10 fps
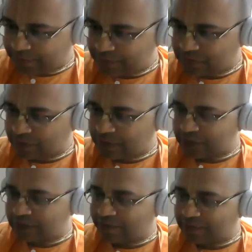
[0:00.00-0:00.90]
So
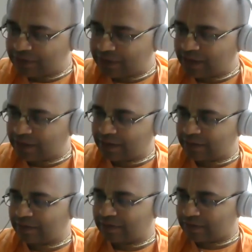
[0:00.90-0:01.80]
Krishna will see
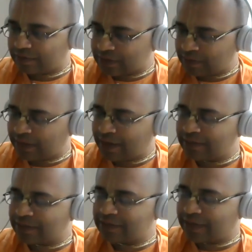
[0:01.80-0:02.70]

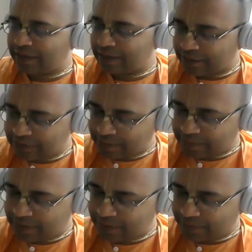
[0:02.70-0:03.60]
summarizes the entire
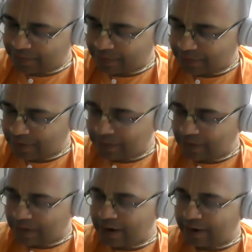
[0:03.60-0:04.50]
chapter
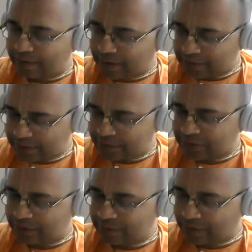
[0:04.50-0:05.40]
and entire
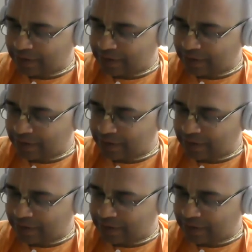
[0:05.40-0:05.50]
section